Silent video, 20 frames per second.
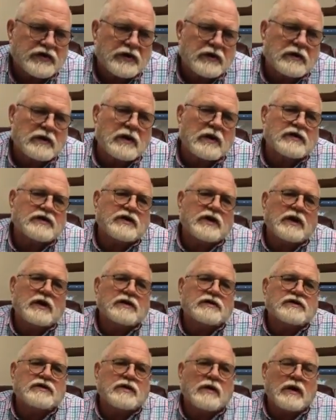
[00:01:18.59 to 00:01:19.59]
And
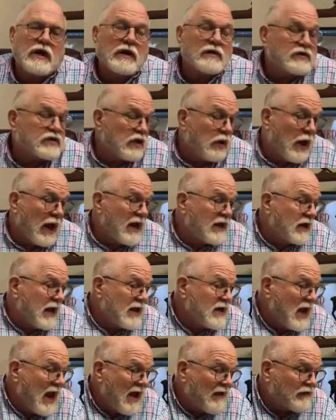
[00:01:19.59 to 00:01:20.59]

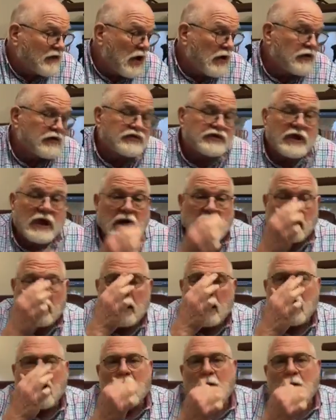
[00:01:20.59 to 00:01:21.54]
you have to understand